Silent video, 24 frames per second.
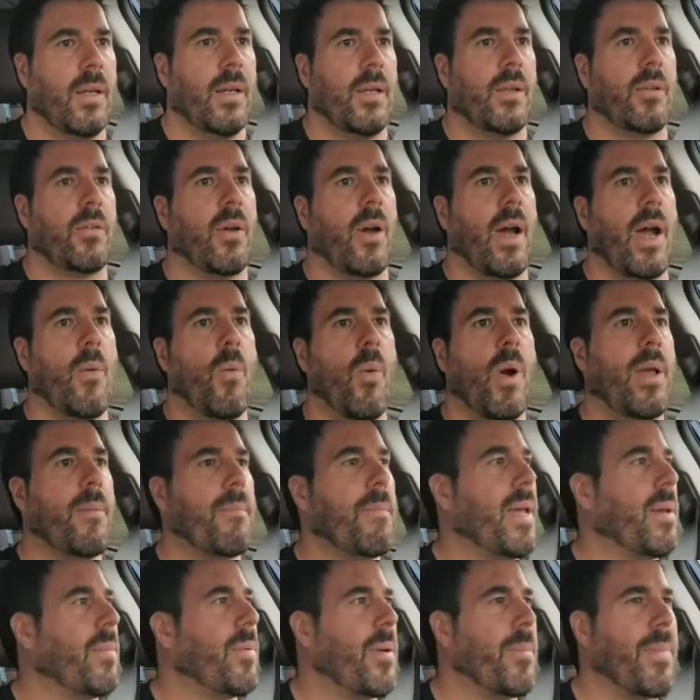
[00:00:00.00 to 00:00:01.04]
So I went
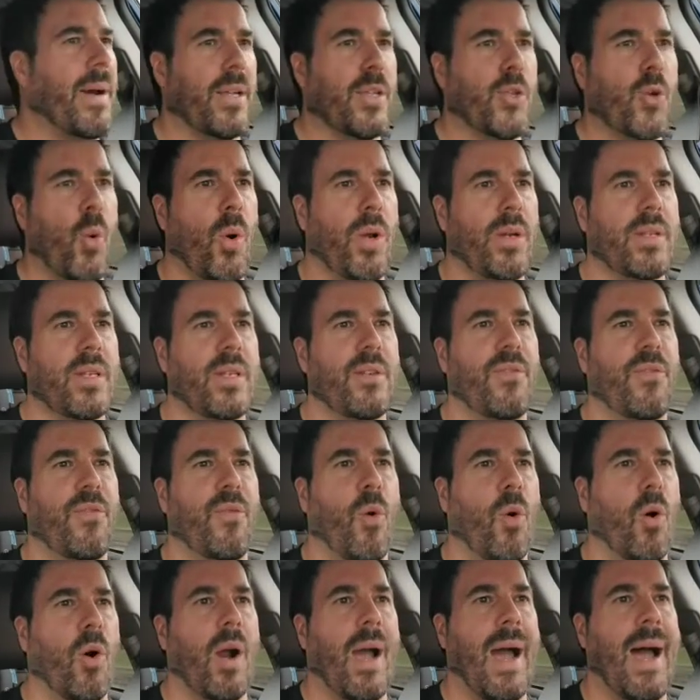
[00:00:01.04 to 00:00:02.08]
maybe about
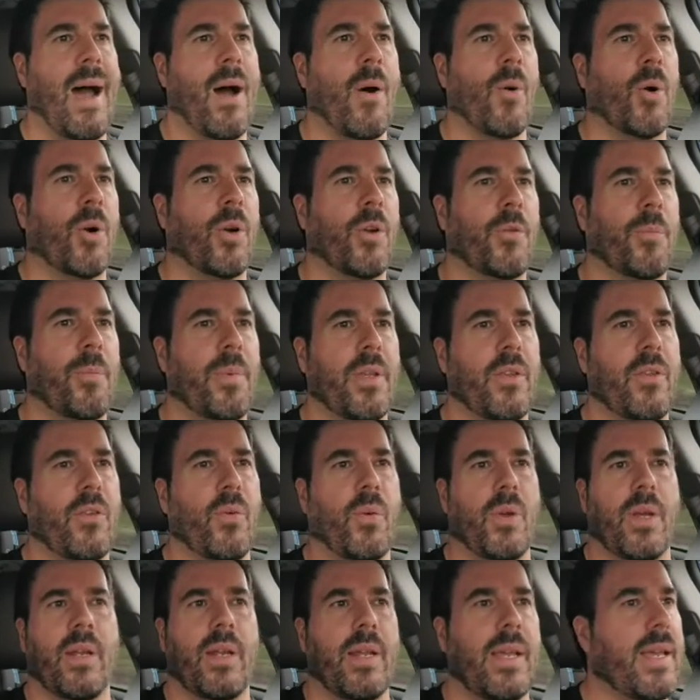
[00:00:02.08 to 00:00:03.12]
24 hours
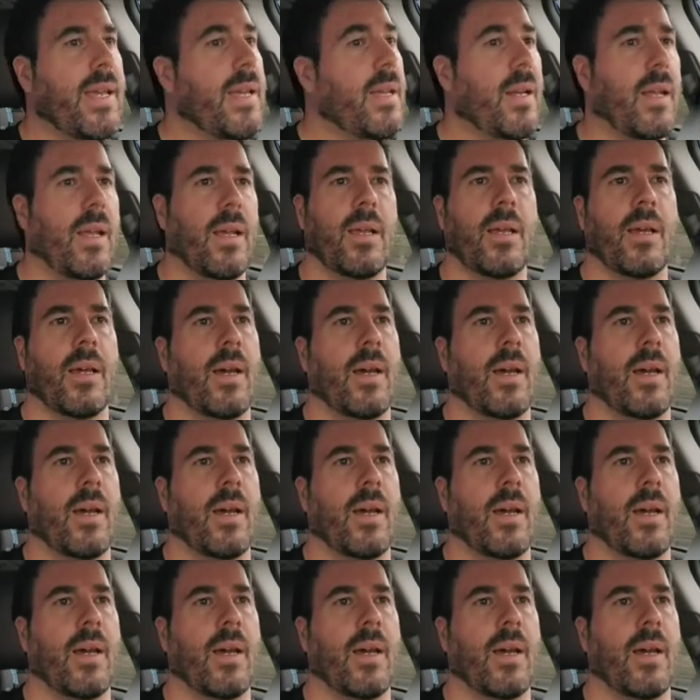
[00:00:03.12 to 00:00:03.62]
between eating.